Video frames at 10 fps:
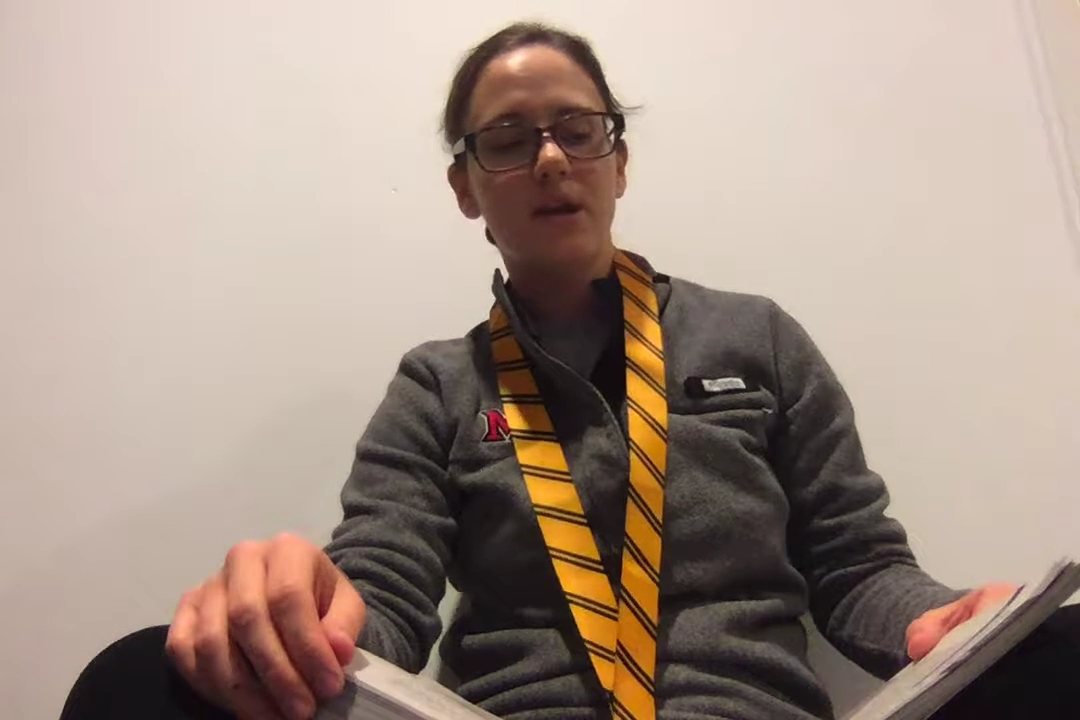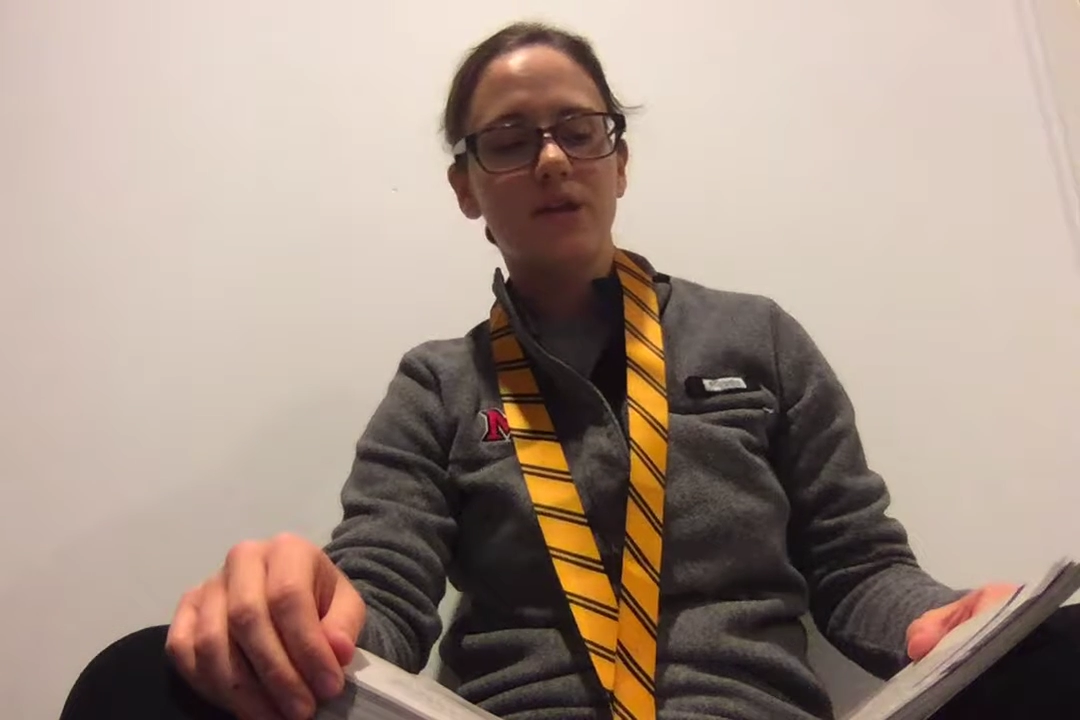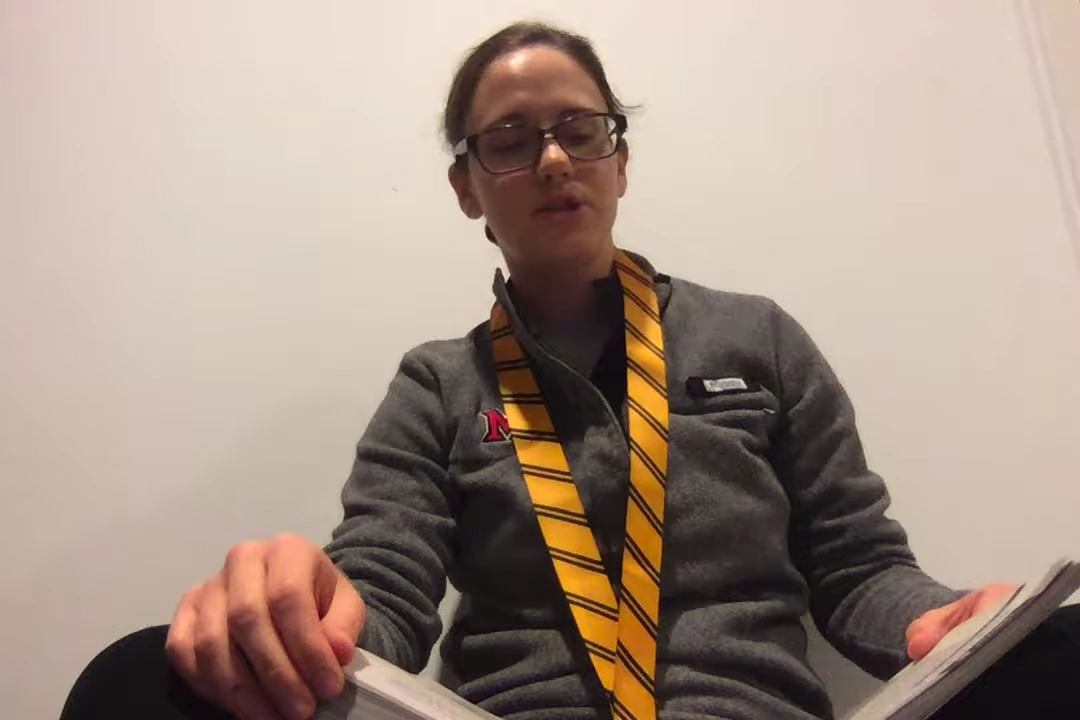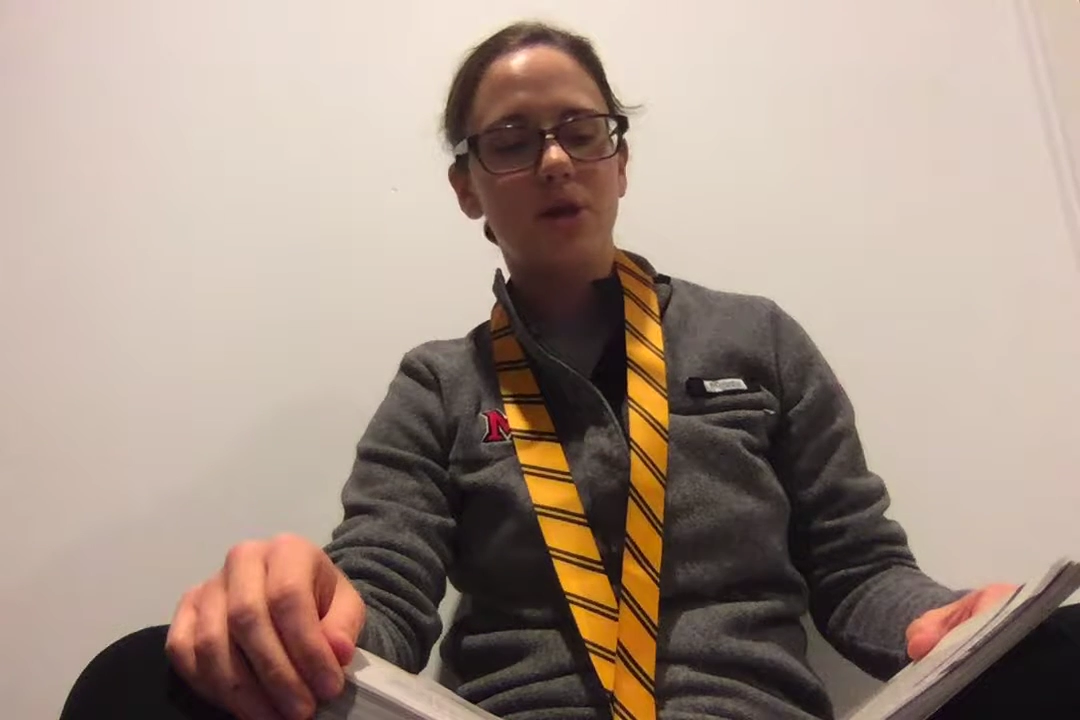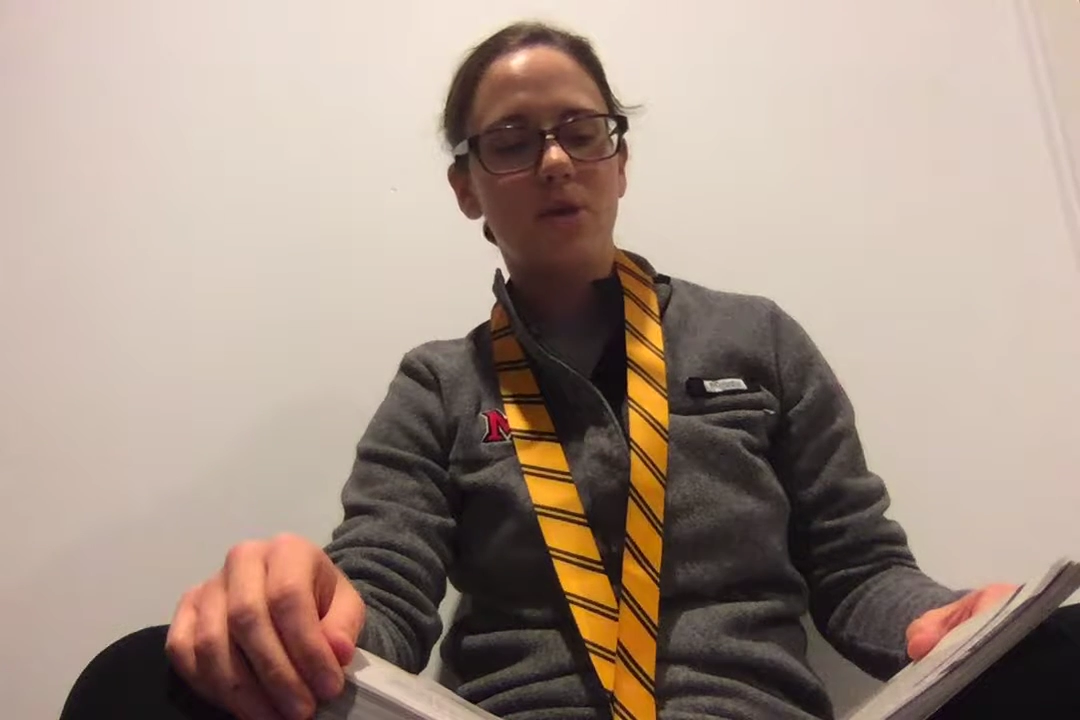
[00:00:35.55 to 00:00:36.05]

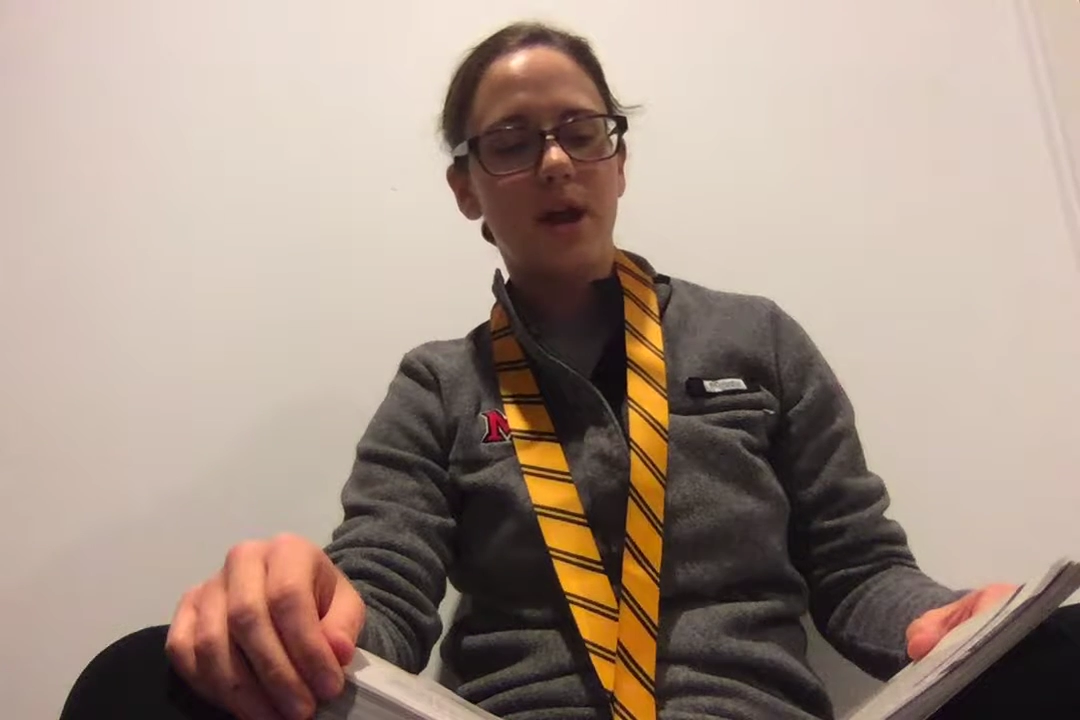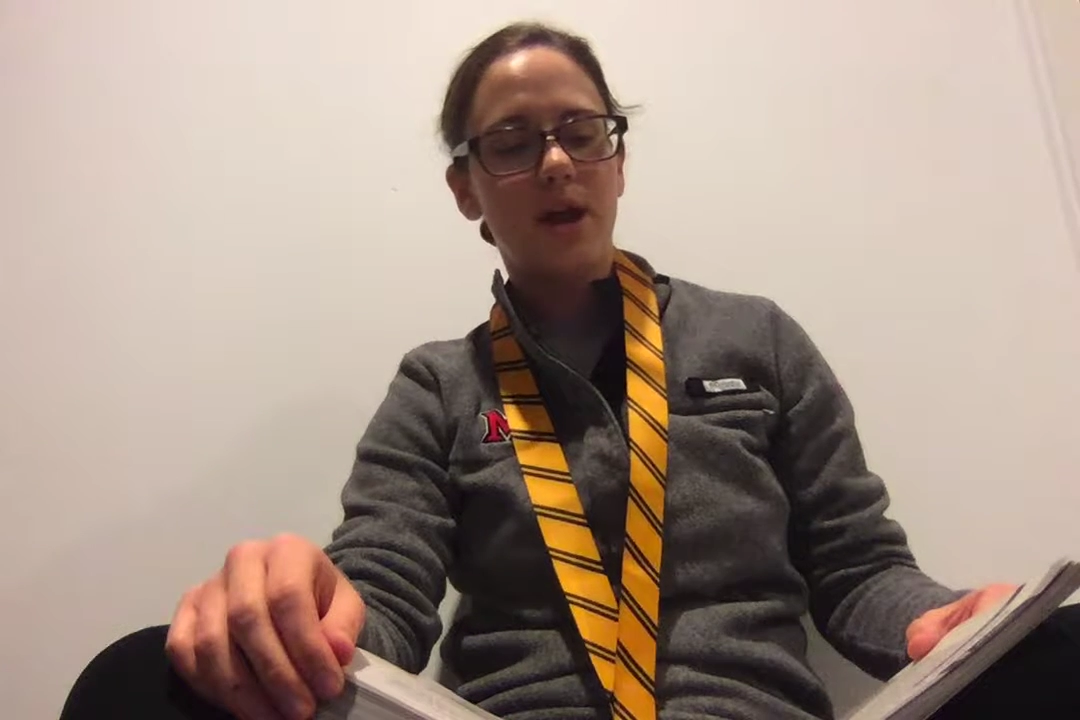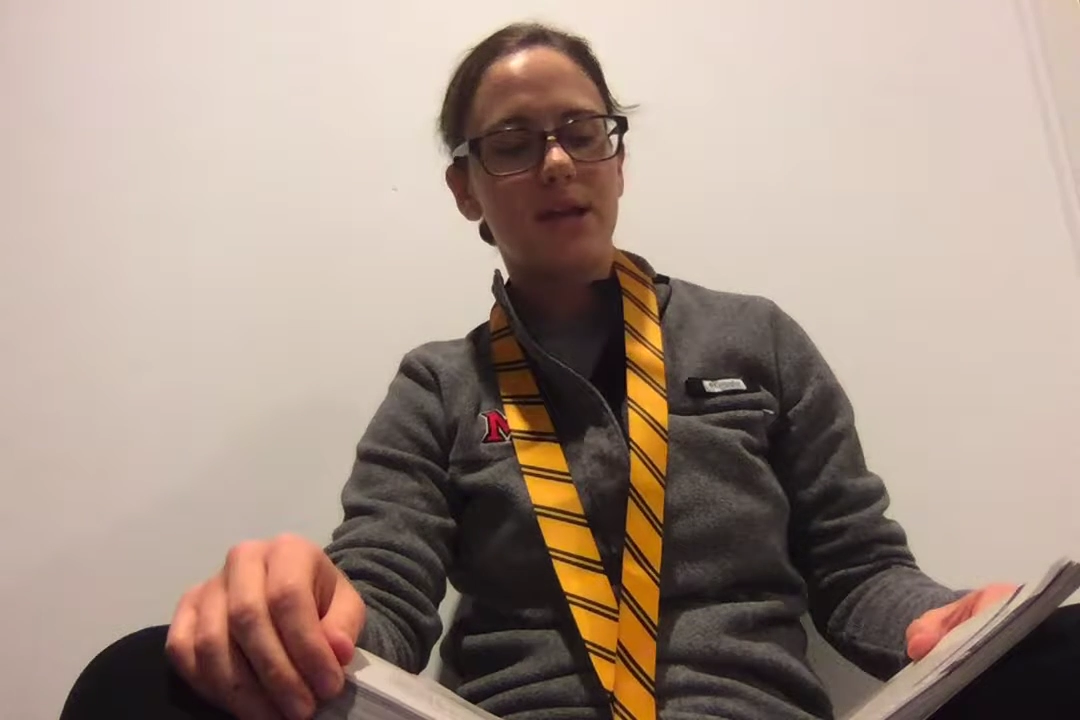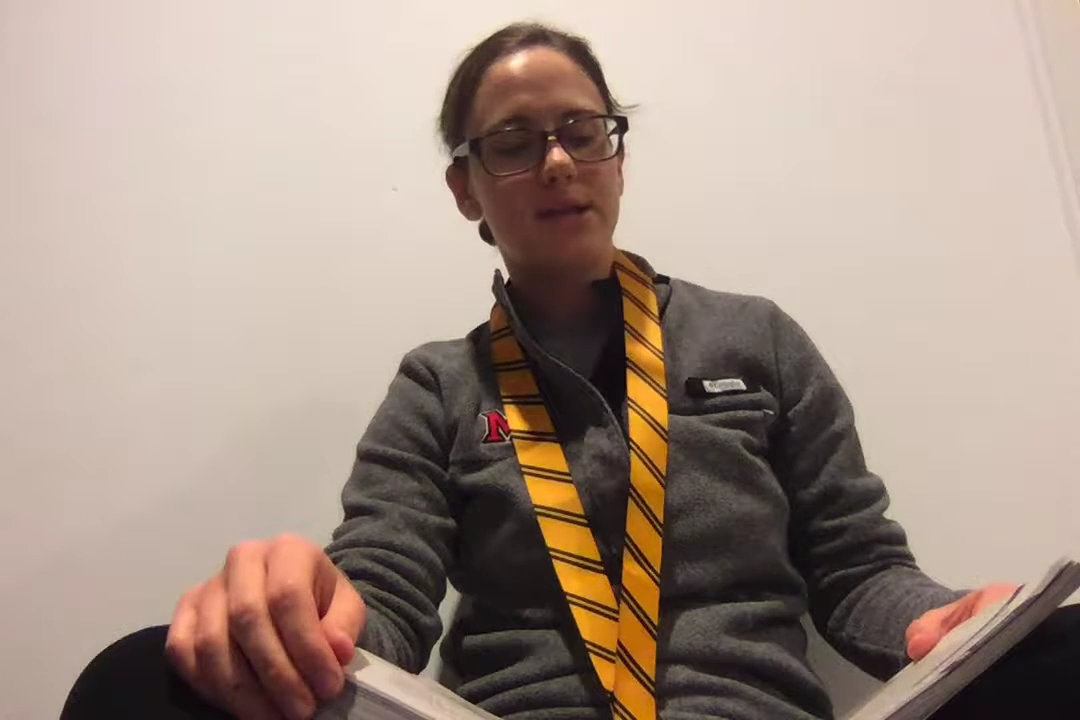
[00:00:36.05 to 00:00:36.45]
So, a